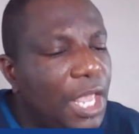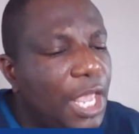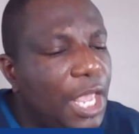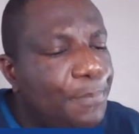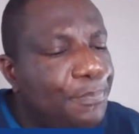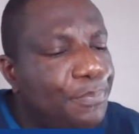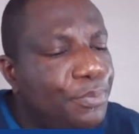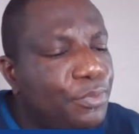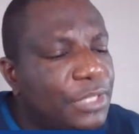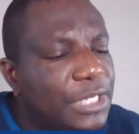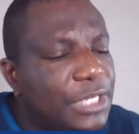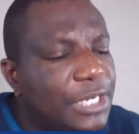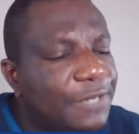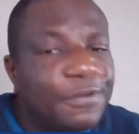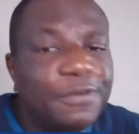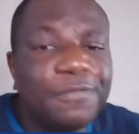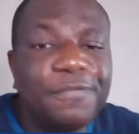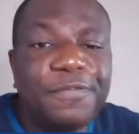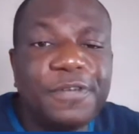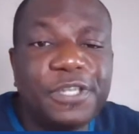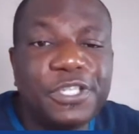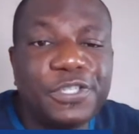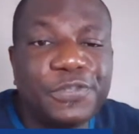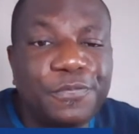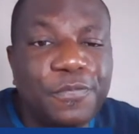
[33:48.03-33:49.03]
He put
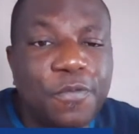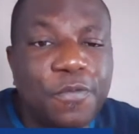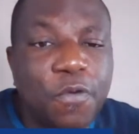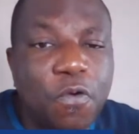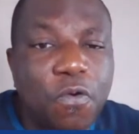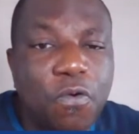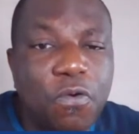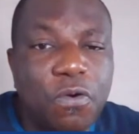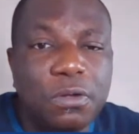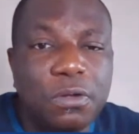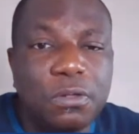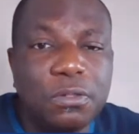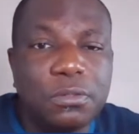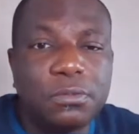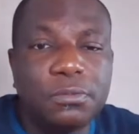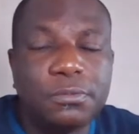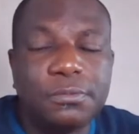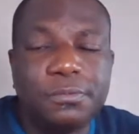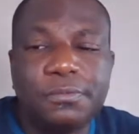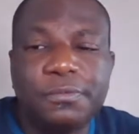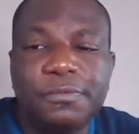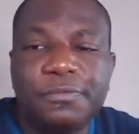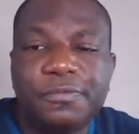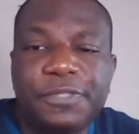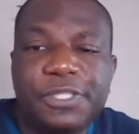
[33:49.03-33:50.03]
Edward verse 4
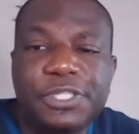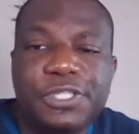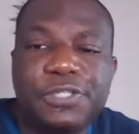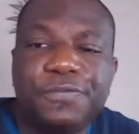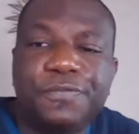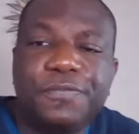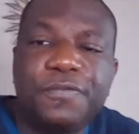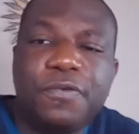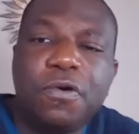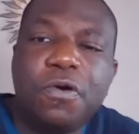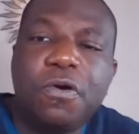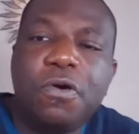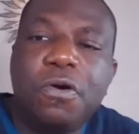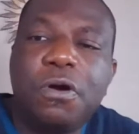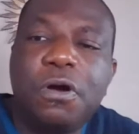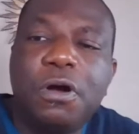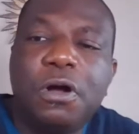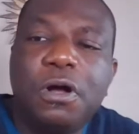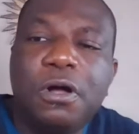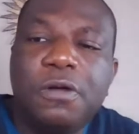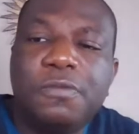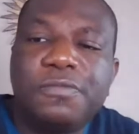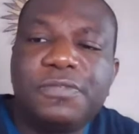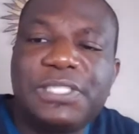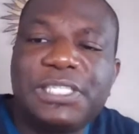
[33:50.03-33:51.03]
verse
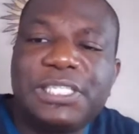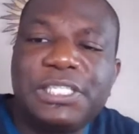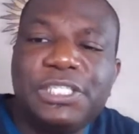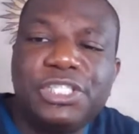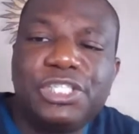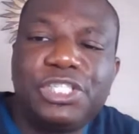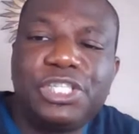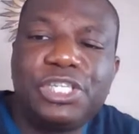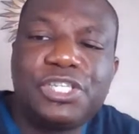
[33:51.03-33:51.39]
4 of St.